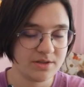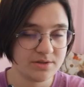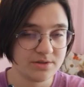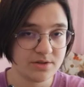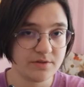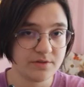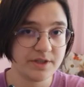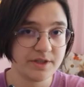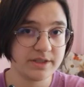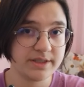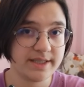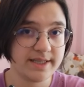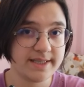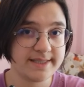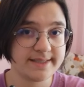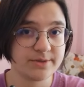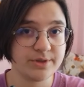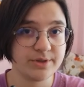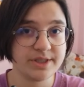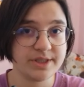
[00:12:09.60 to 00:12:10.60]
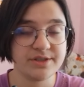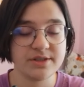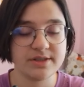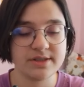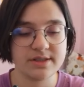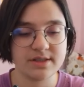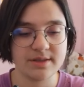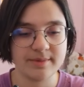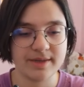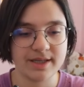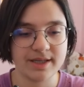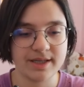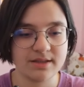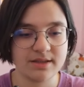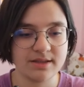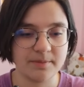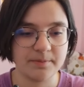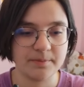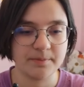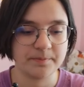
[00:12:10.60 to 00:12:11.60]
we're gonna ask questions about
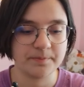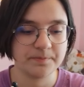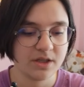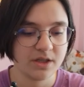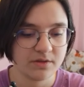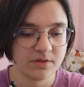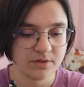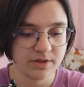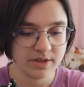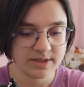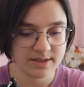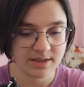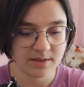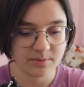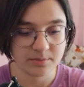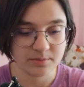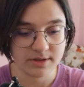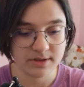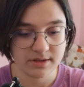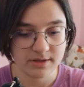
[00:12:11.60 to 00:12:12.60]
them. For example,